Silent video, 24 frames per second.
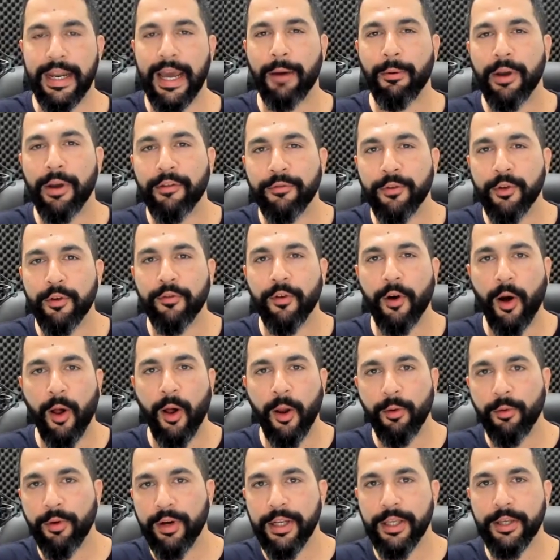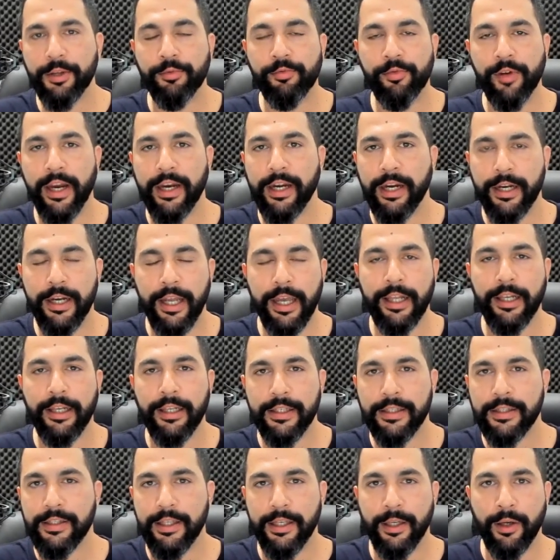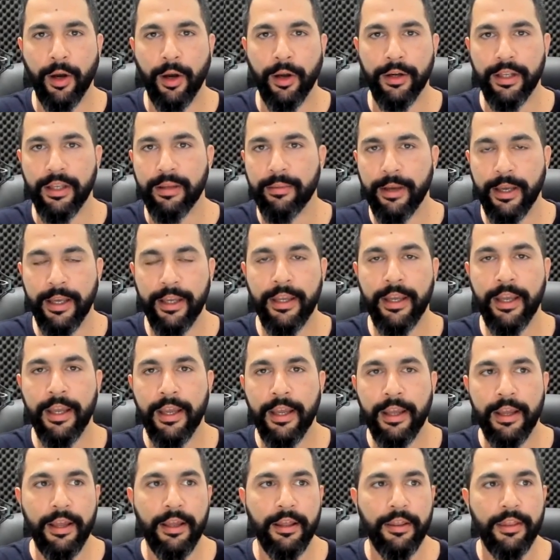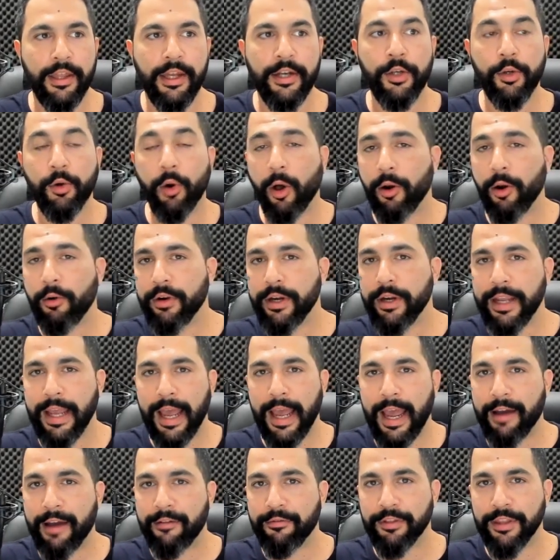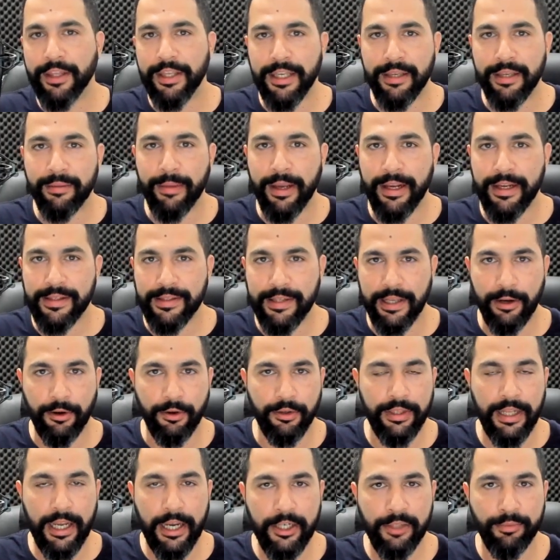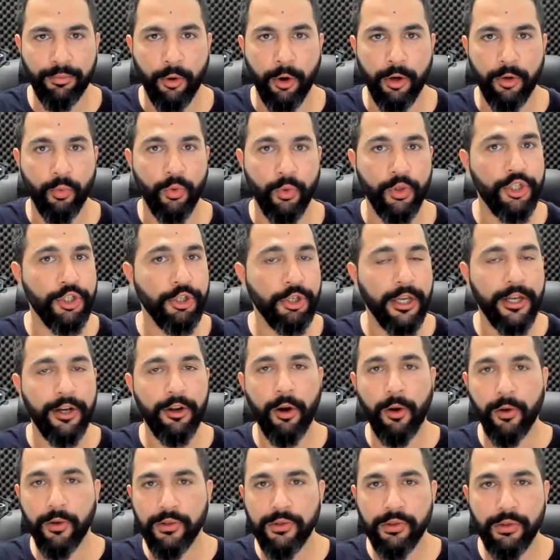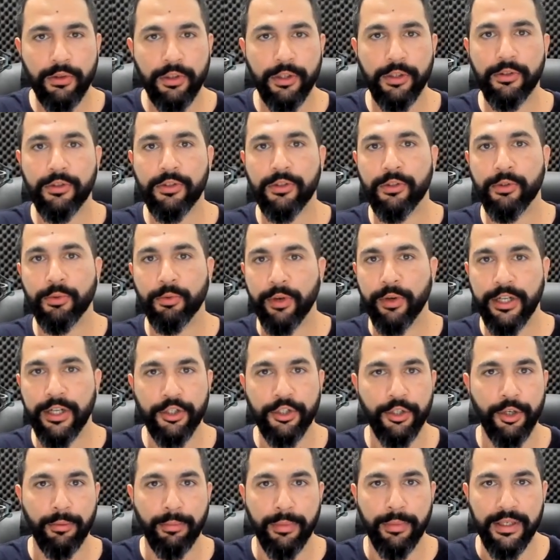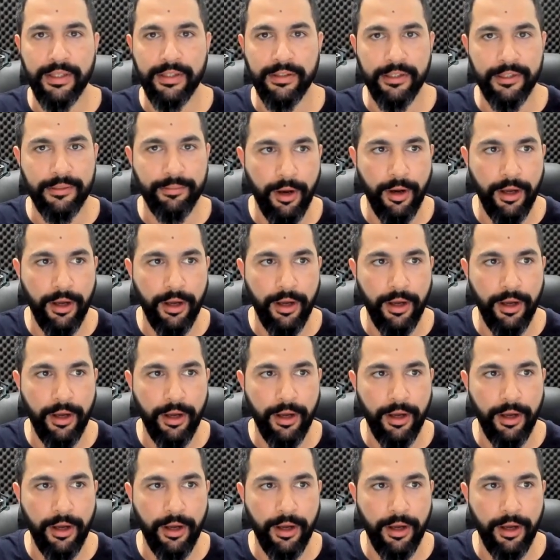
Now, if you've already created a listing on eBay, then you already have the eBay seller dashboard, which you can also use to reach your business